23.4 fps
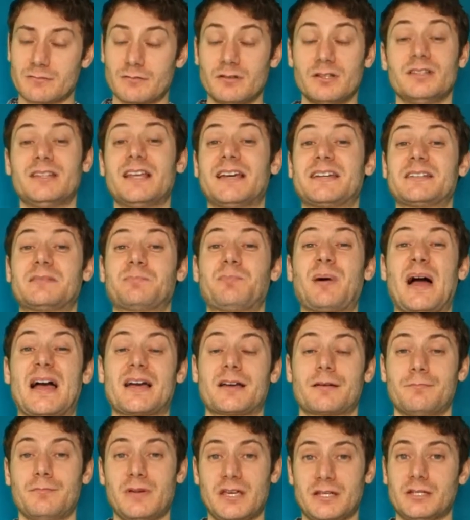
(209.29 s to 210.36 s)
Laid back
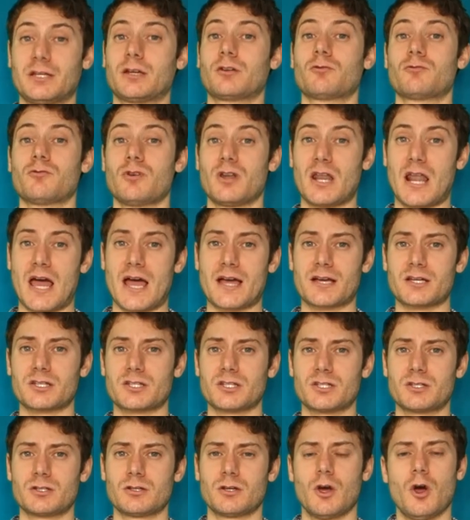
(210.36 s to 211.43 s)
meaning
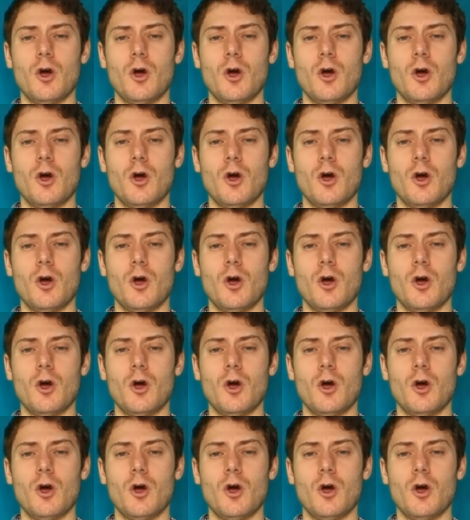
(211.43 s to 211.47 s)
relaxed.